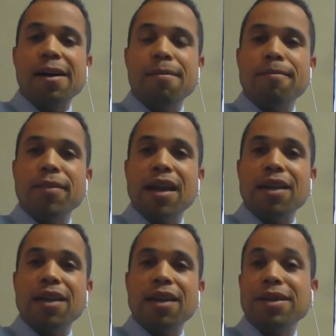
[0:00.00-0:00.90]

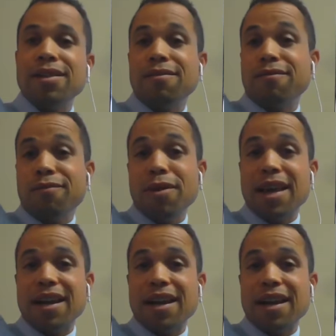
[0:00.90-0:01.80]
Um, and the
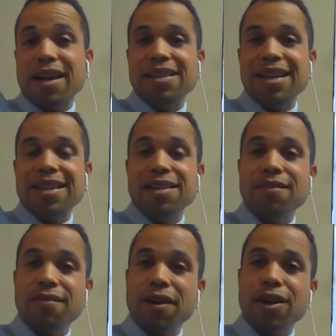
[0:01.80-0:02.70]
reason for that is
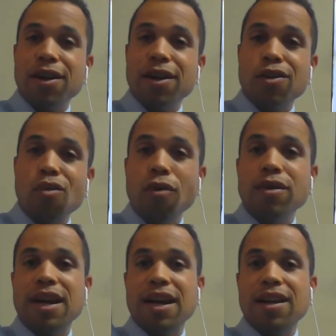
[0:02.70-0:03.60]
it takes a very
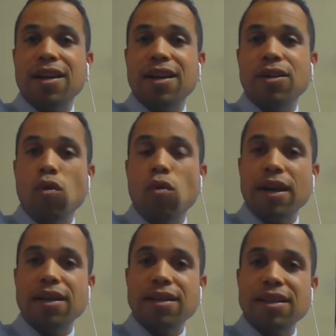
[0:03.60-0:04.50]
coordinated,
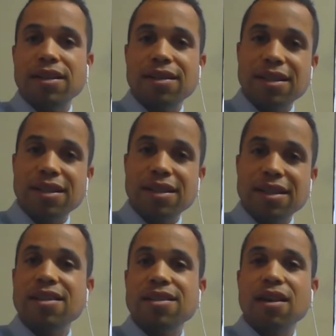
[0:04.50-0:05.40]
quick
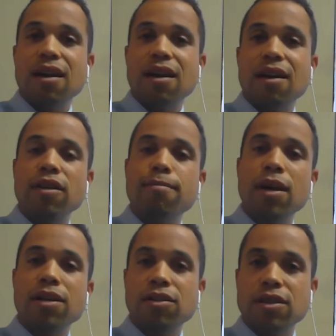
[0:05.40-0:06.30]
tense of
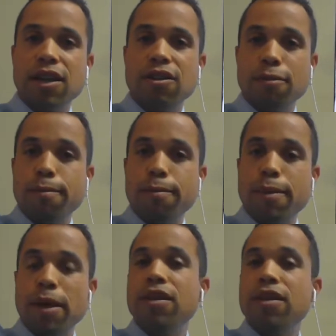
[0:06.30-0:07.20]
all the muscles in
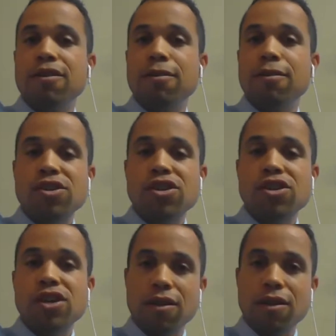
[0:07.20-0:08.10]
your pelvis and your
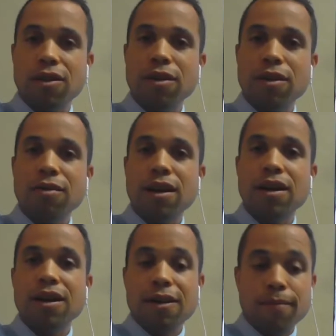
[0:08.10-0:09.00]
P channel, the
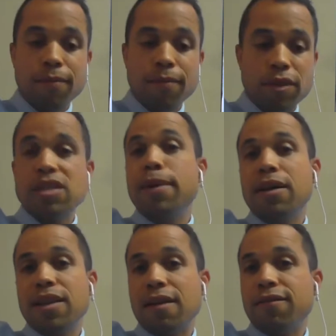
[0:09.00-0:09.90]
urethra, to
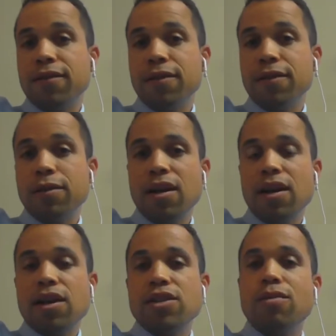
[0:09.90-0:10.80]
expel that
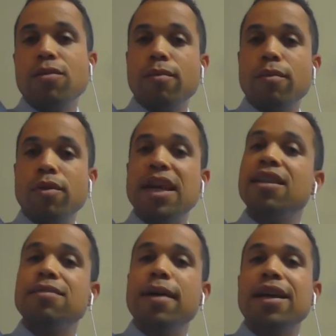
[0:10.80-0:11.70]
fluid. So when we're
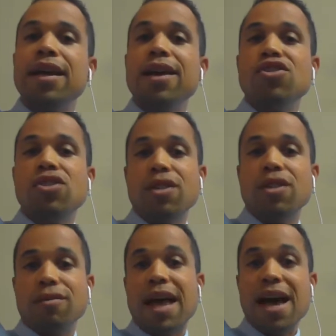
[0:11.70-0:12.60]
taking this
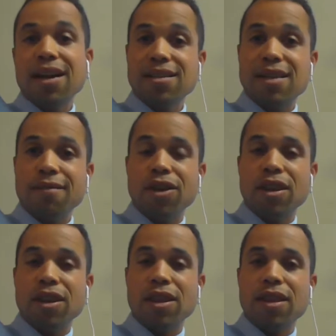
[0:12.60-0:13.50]
medication that relaxes
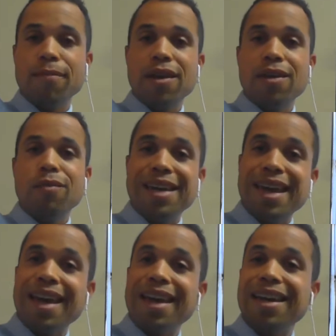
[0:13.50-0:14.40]
everything,
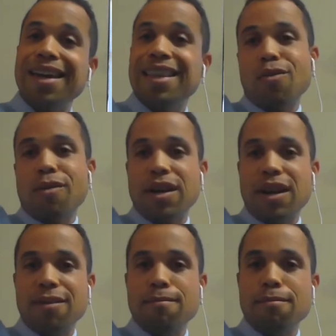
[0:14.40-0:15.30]
we can't get that
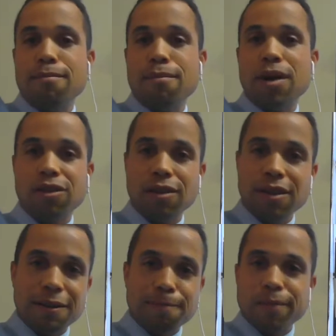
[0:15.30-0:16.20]
coordinated
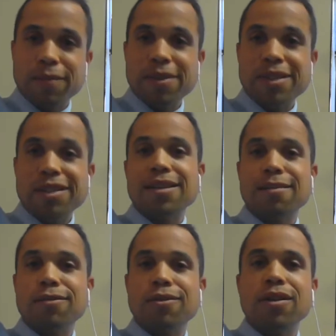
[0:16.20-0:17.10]
muscle
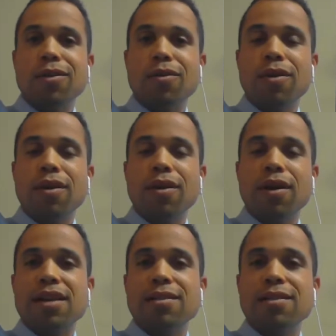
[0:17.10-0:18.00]
spasm during the
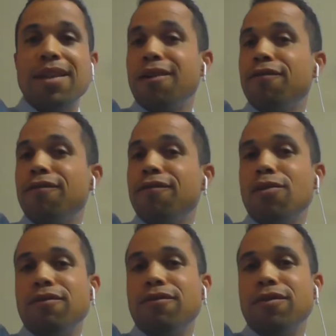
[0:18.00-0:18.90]
orgasm, and
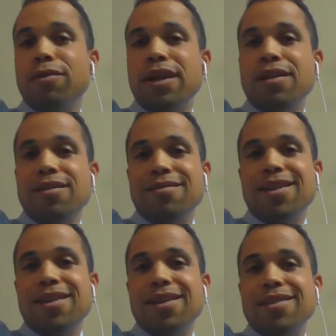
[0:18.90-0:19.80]
therefore the fluid
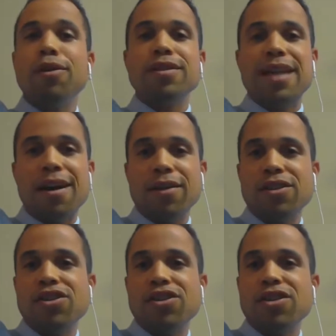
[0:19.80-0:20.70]
doesn't pulse
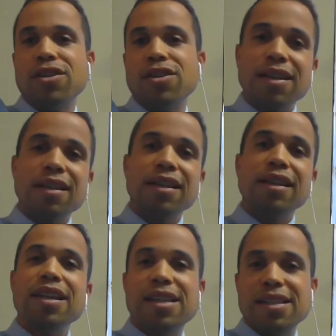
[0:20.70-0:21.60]
out. It just
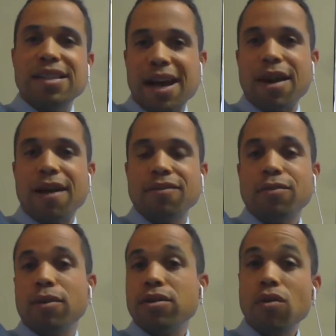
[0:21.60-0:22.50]
leaks out
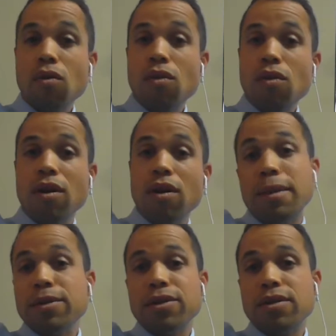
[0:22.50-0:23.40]
afterwards, or
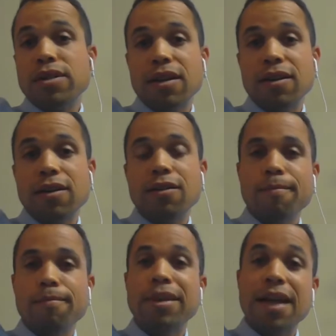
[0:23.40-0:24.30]
some people don't see it
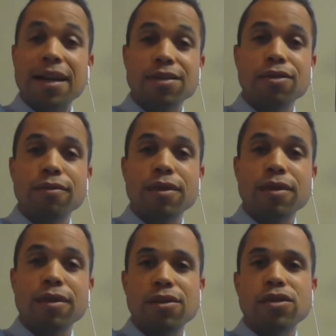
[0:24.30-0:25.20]
at all, but that's
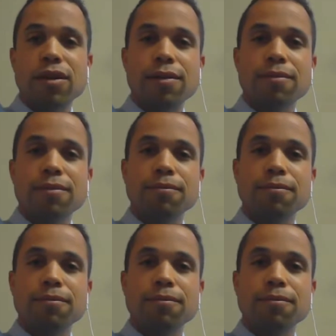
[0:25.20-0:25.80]
the reason usually.